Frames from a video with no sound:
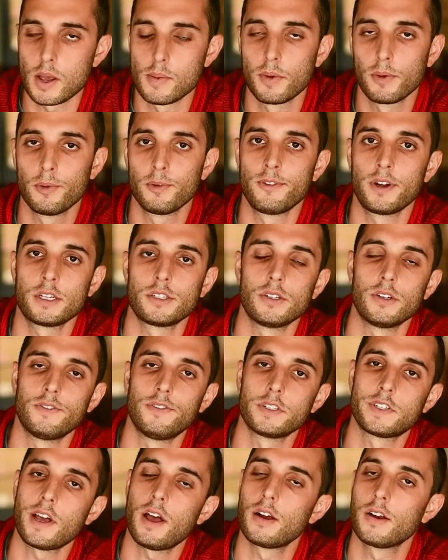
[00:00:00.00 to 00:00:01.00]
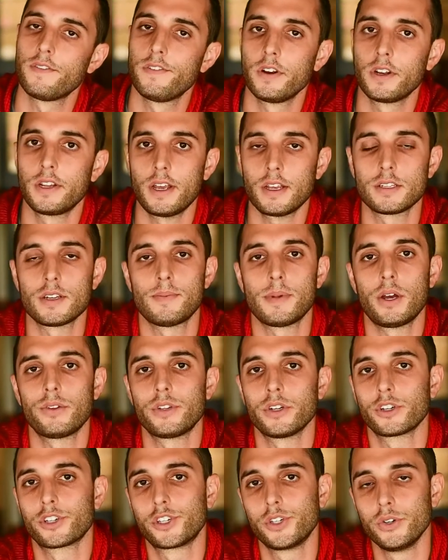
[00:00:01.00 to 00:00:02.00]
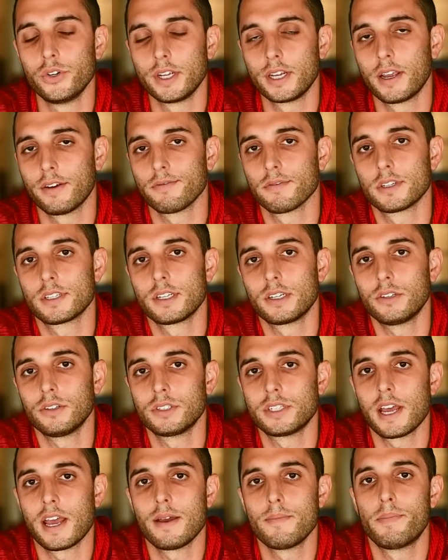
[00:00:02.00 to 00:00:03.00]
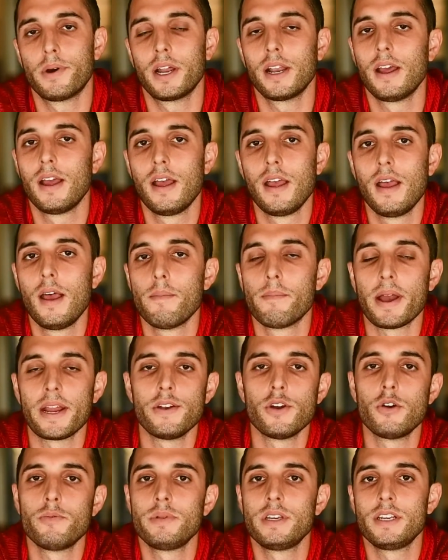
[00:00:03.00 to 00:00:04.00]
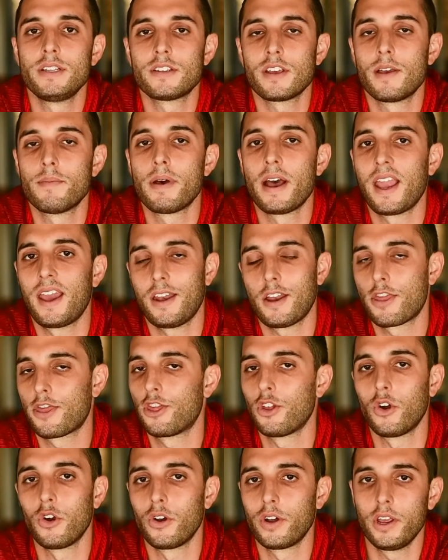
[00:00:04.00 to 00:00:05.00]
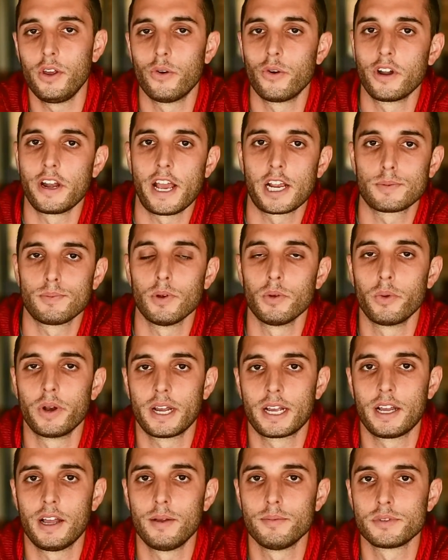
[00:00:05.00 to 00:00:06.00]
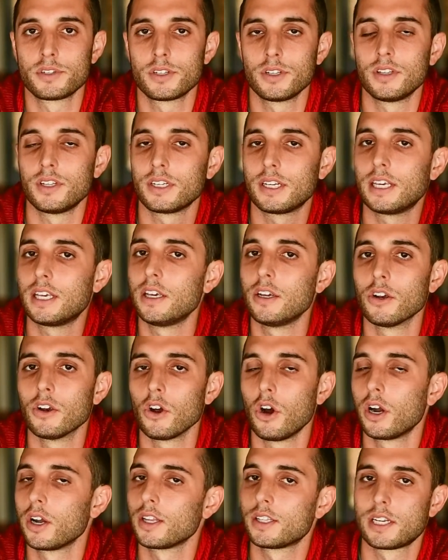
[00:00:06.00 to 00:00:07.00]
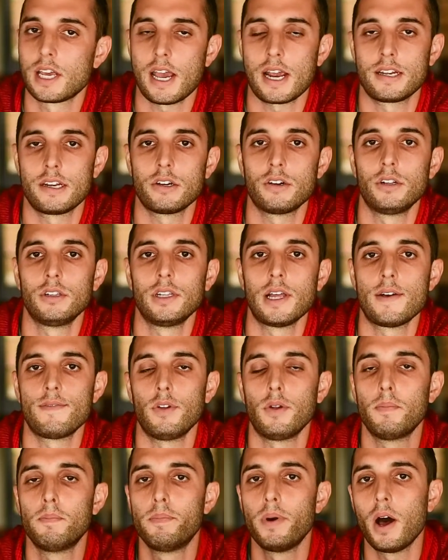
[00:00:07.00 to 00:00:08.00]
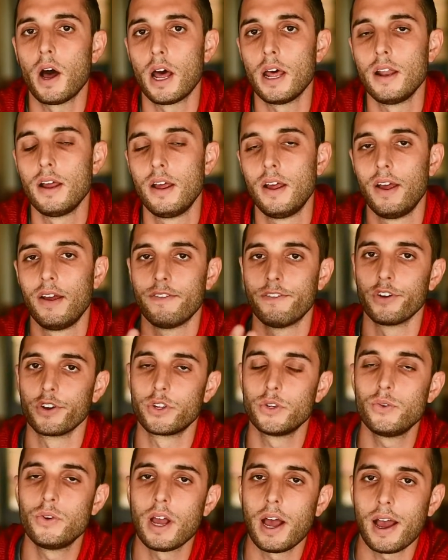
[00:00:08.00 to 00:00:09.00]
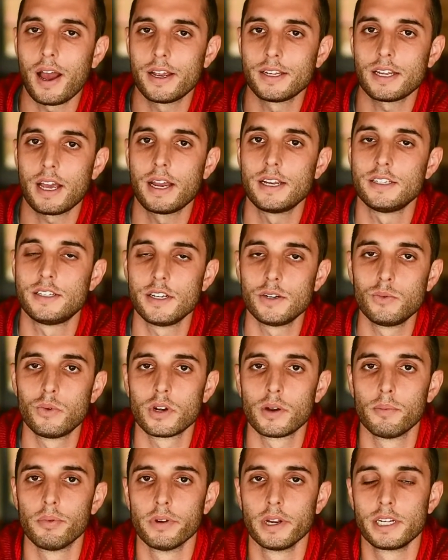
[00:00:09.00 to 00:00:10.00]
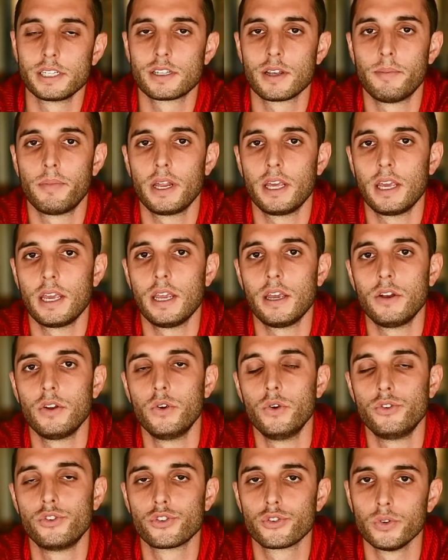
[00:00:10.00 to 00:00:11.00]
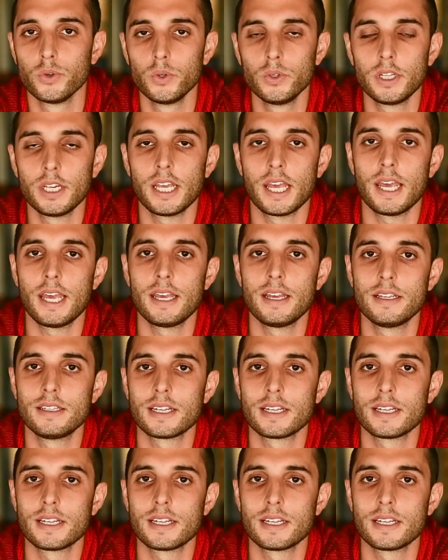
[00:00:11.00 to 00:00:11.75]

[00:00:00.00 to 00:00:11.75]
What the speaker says: I'm a professional photographer. Yes, I'm out there shooting every single day, but by no means am I an authority or an expert when it comes to the gear on a technical level. But for you guys, I did want to bring somebody in who truly is